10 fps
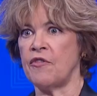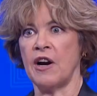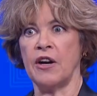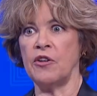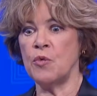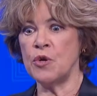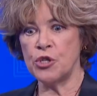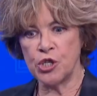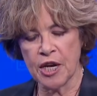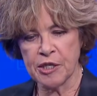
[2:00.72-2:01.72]
fire. You were
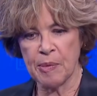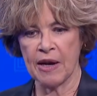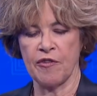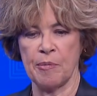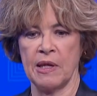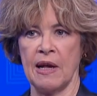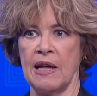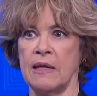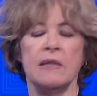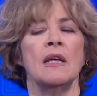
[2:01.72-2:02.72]
just back from the
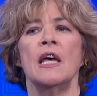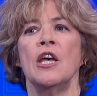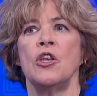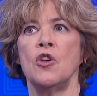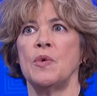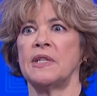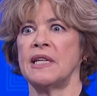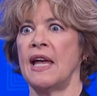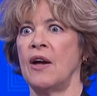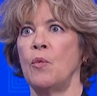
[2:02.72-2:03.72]
island. You were
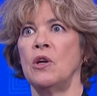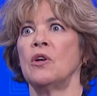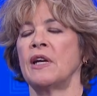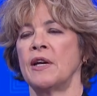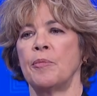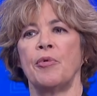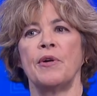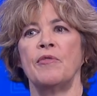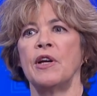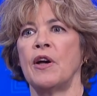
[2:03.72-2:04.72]
saying, We're looking at a
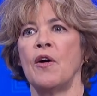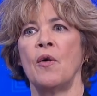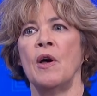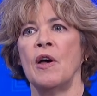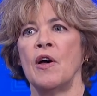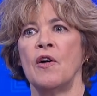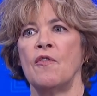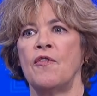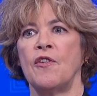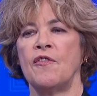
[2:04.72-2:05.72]
Puerto Rico
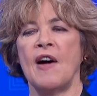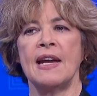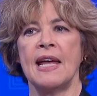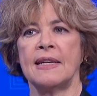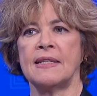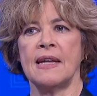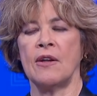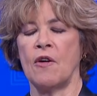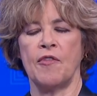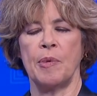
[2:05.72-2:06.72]
for finance
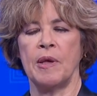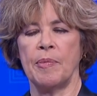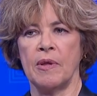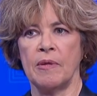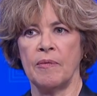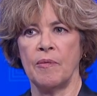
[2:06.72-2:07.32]
and not for people.